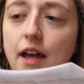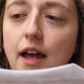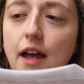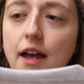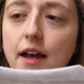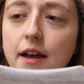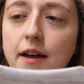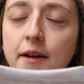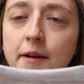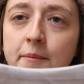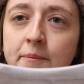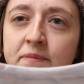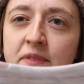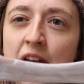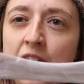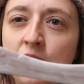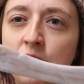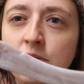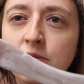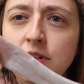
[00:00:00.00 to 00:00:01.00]
I
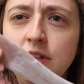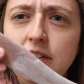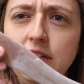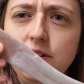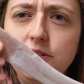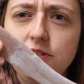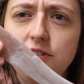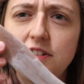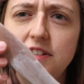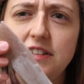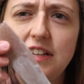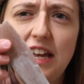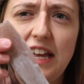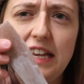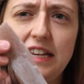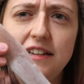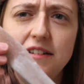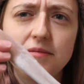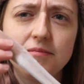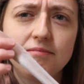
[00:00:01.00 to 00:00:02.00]
don't really use this
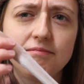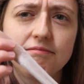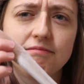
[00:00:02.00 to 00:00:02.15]
end.